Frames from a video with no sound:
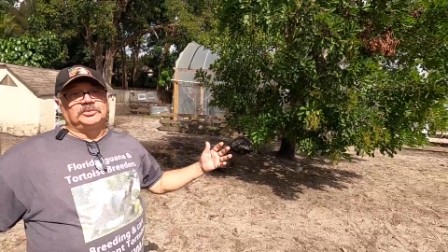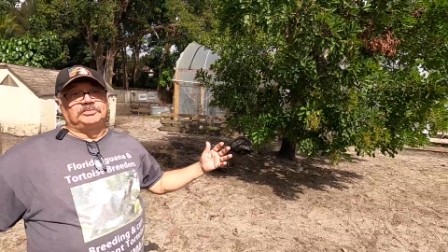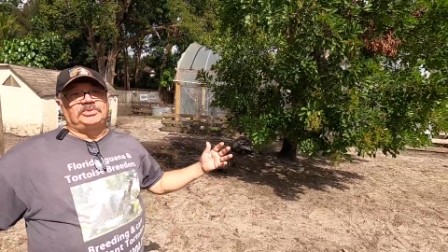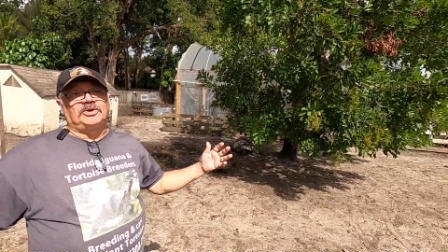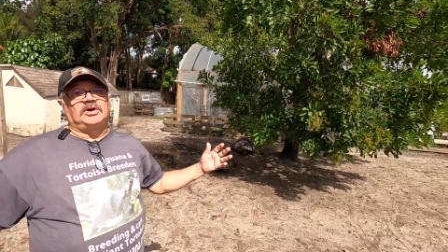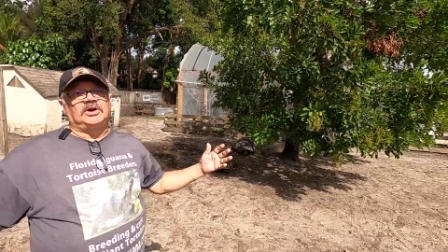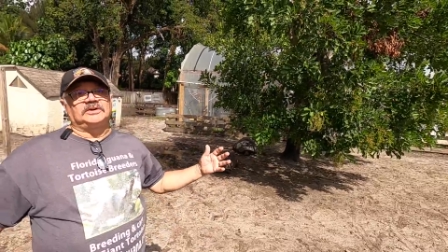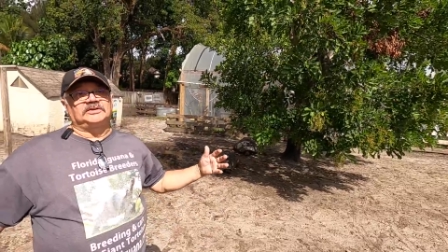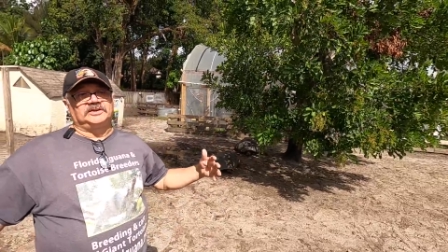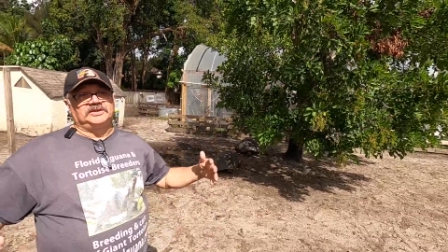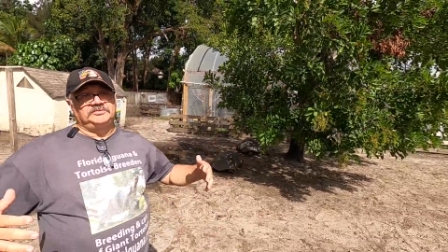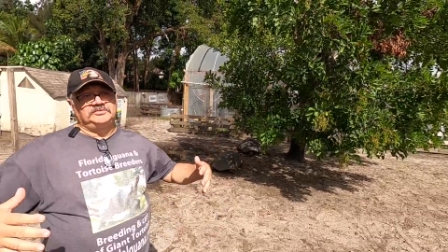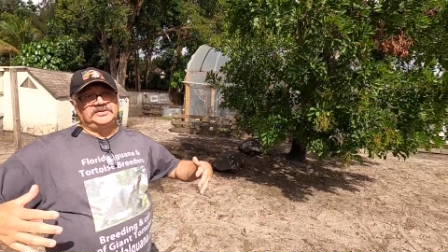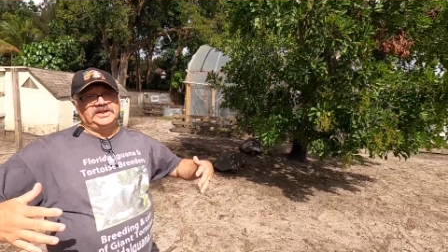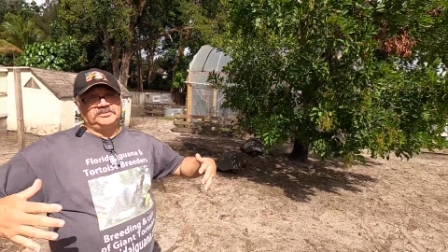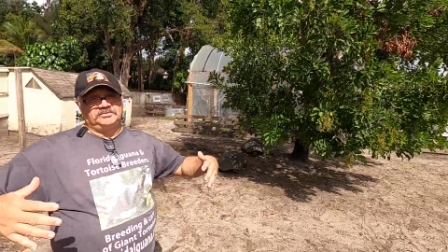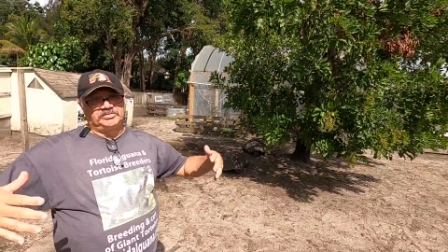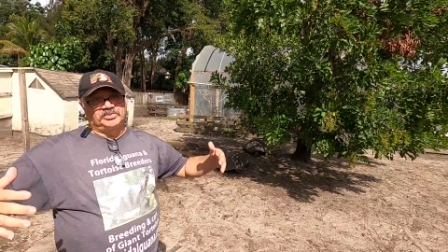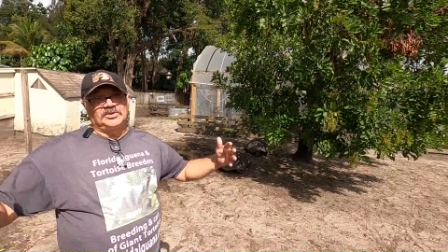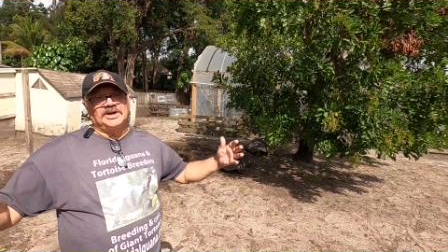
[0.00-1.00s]
your part
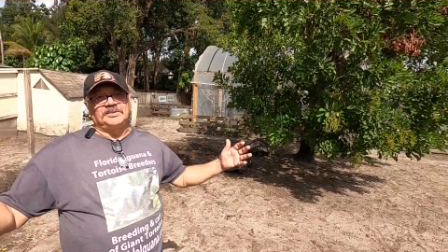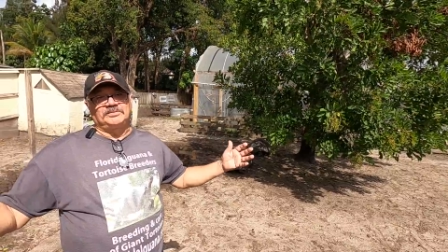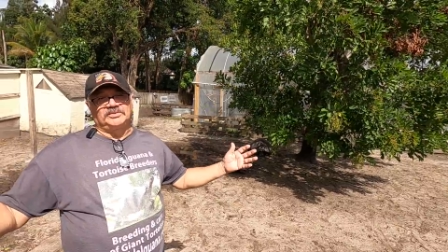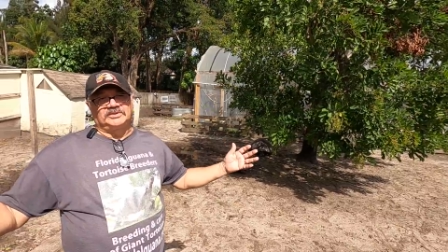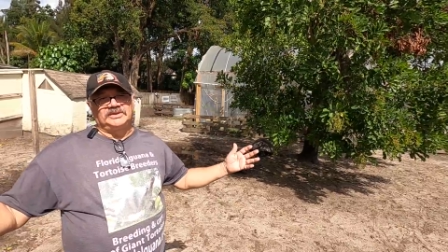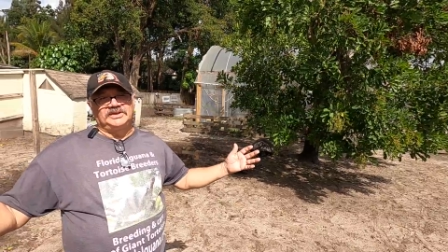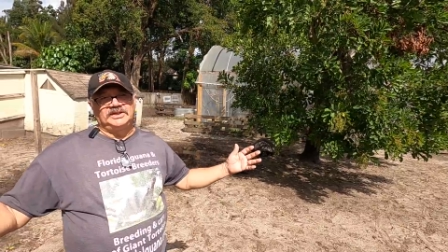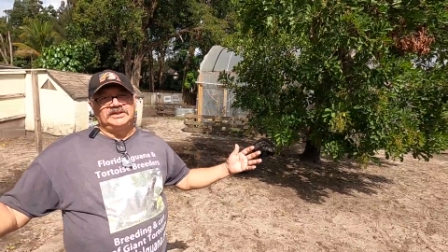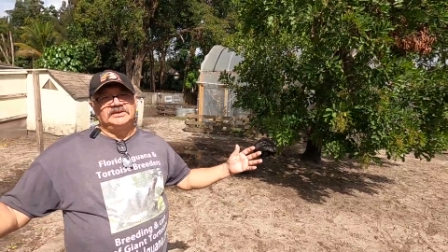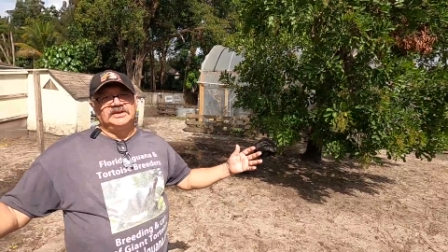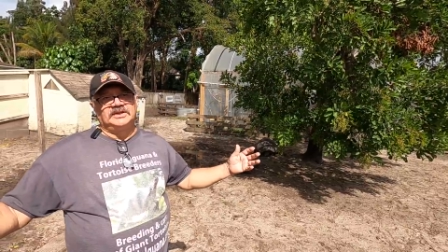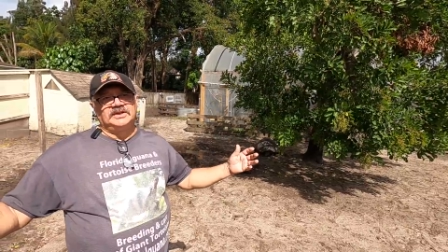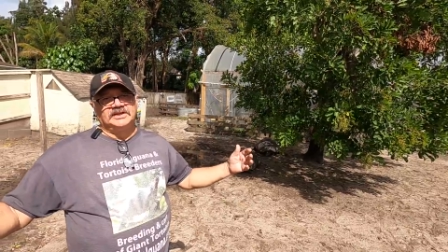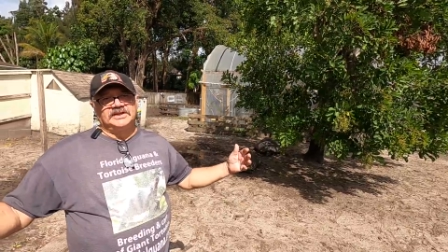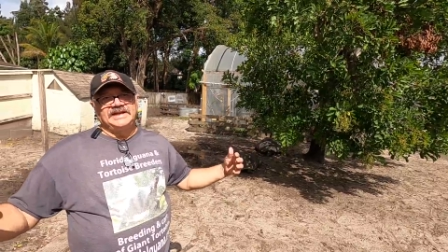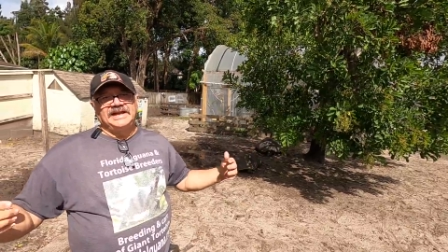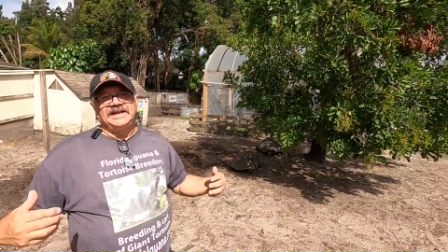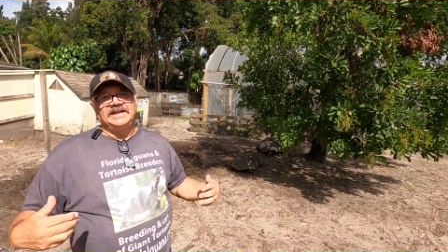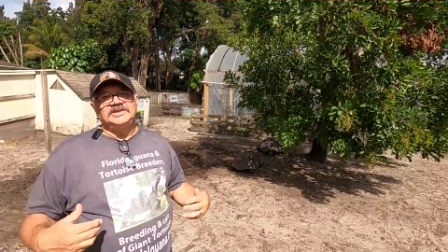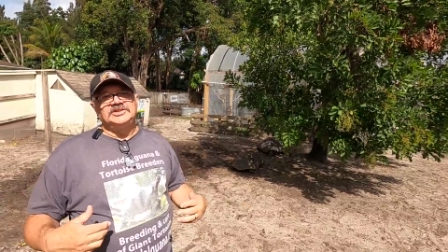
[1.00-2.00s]
in properly
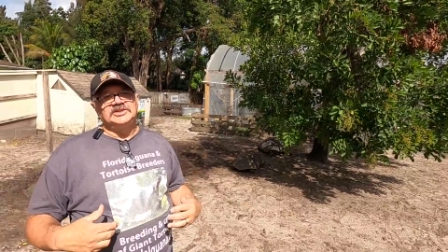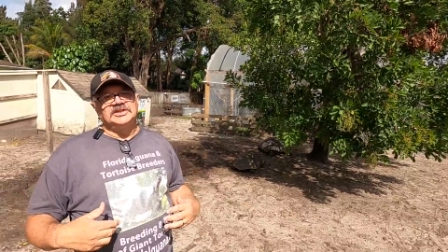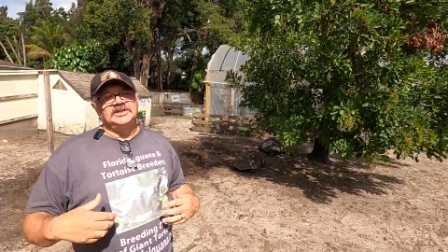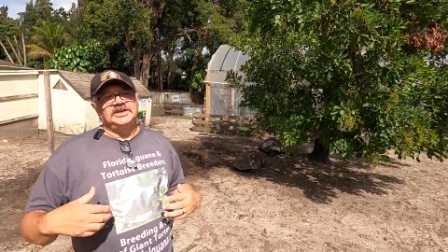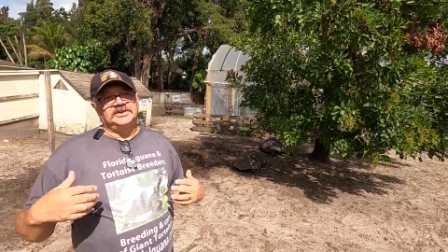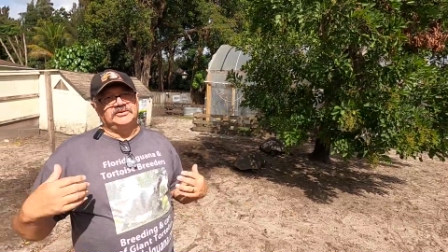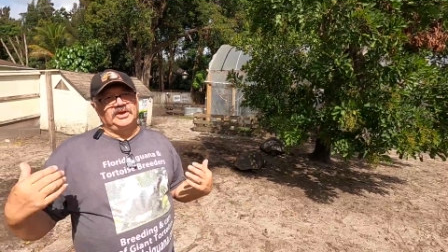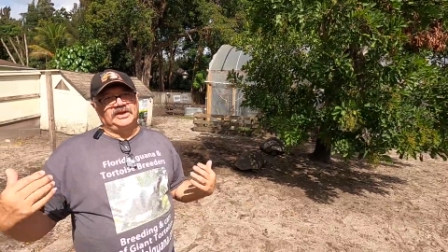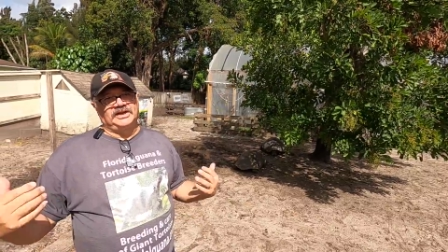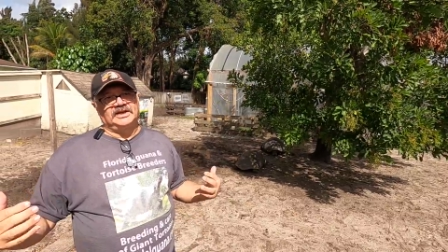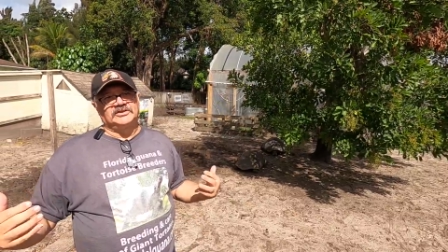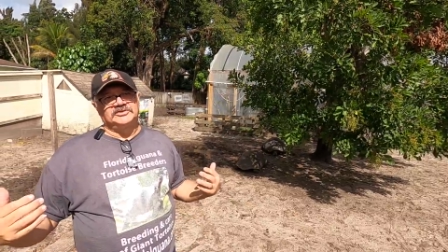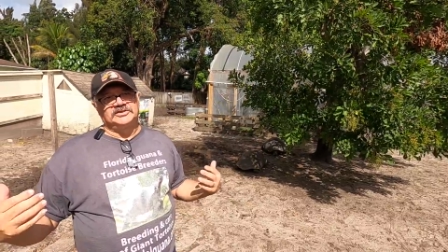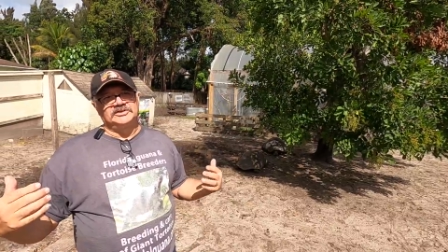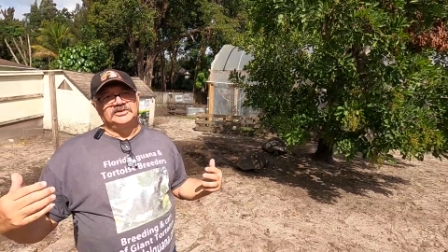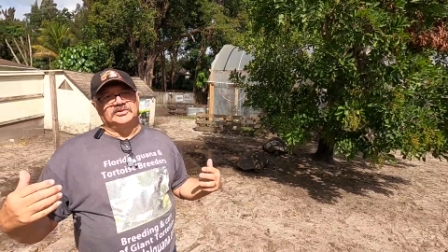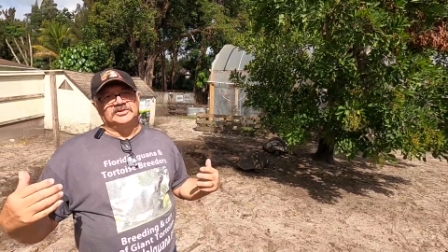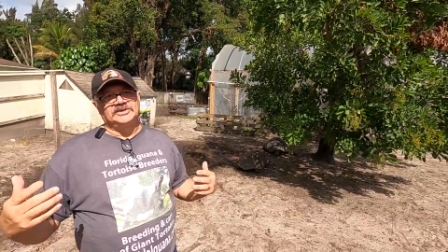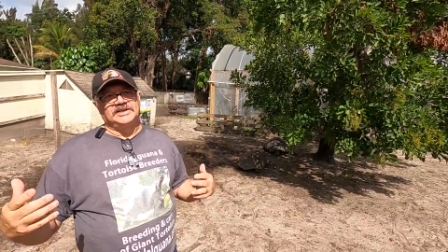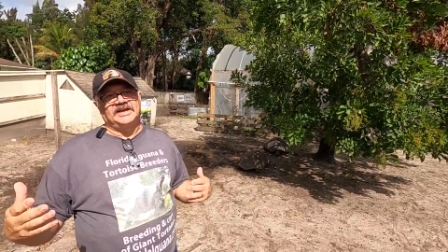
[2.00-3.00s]
caging and
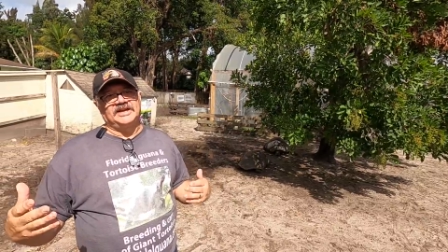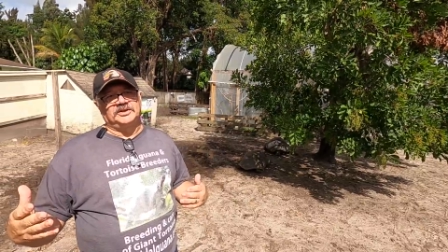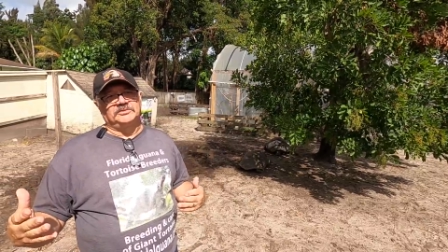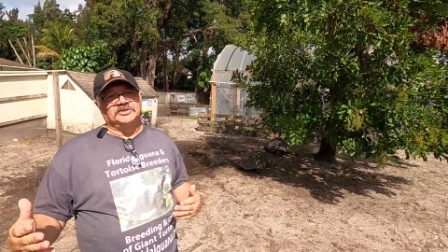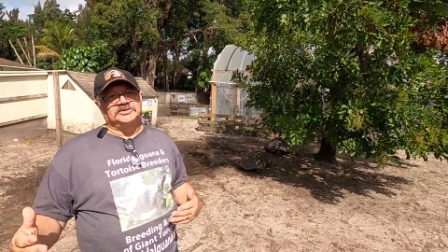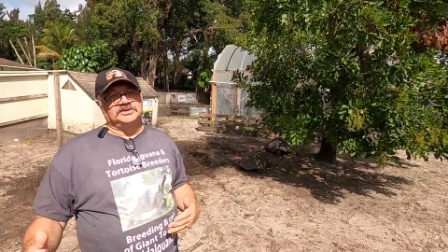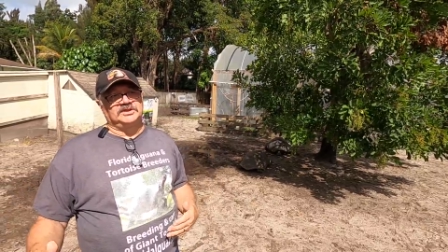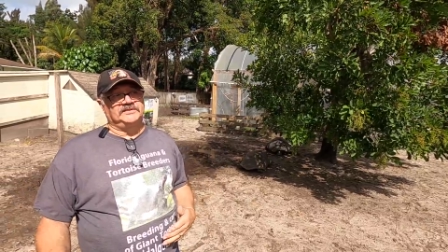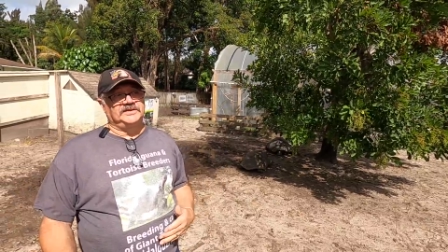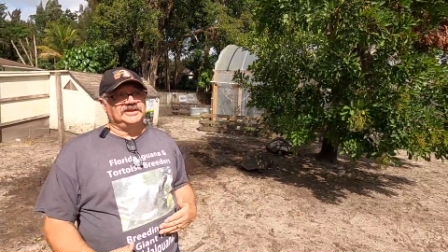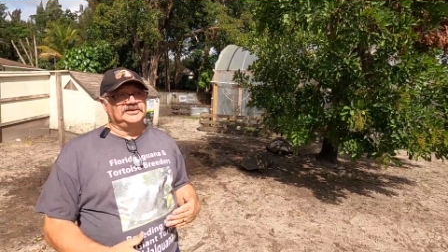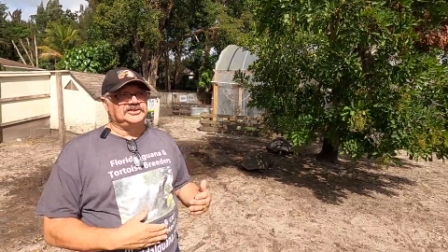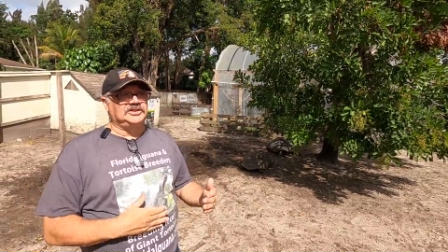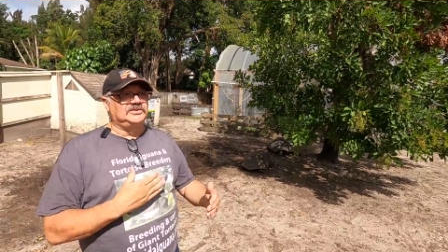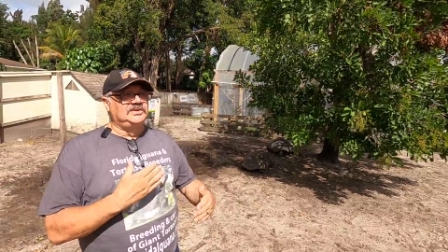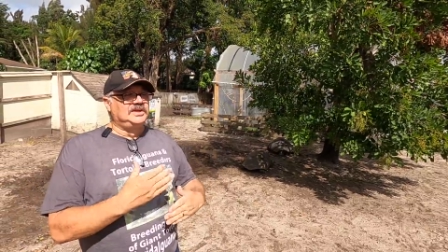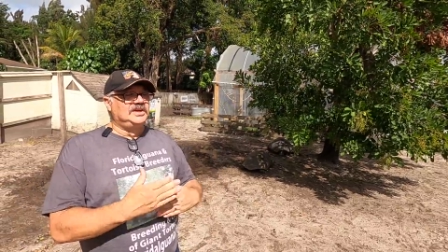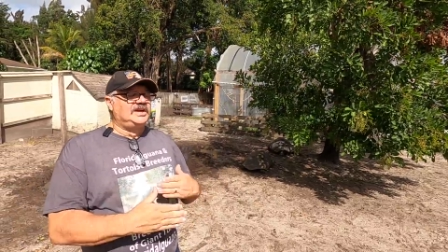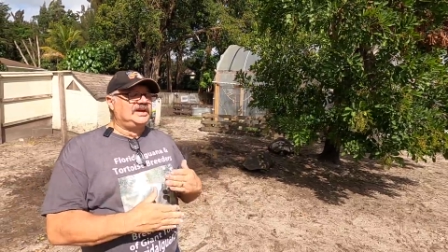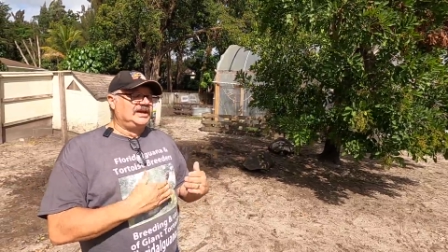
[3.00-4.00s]
housing those animals and everything.
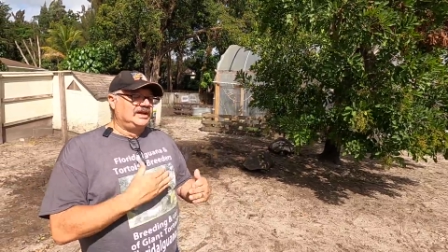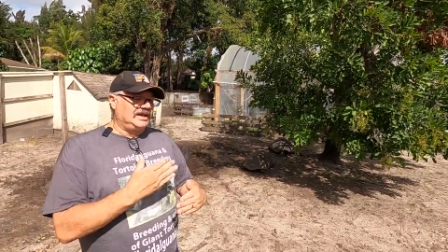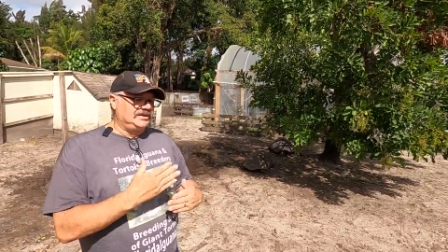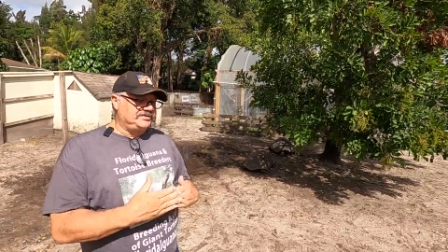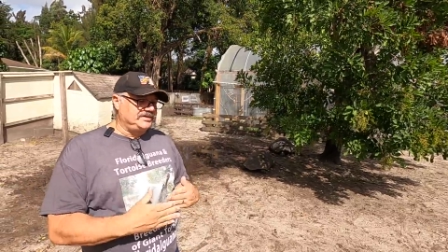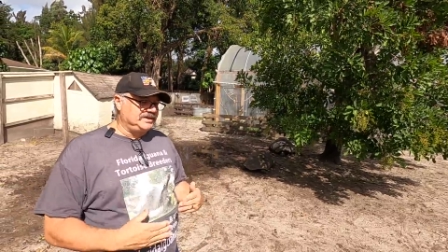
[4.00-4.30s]
So I